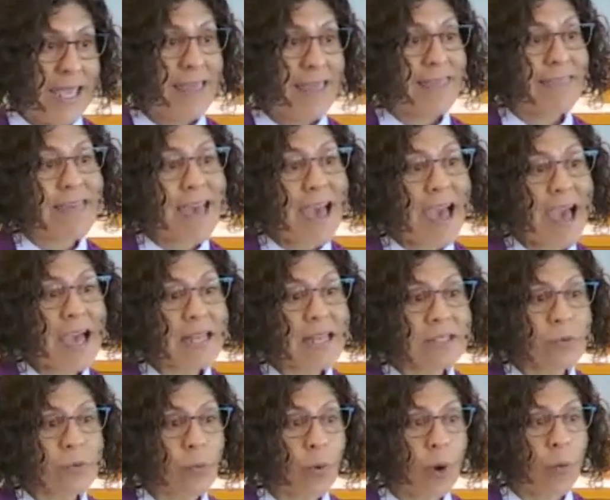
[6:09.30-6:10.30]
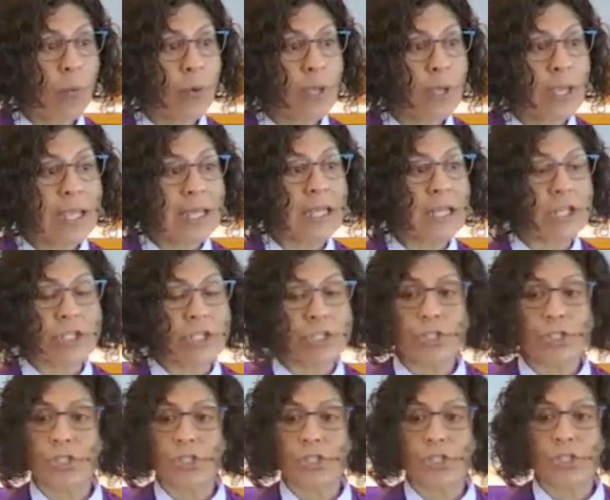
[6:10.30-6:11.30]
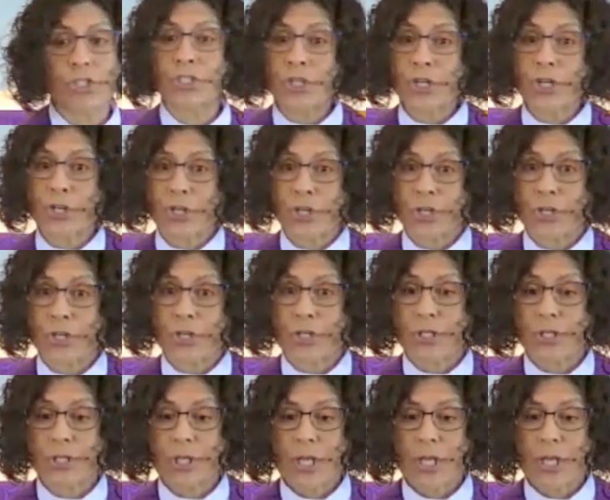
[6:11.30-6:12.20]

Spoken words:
That's what we need to discern.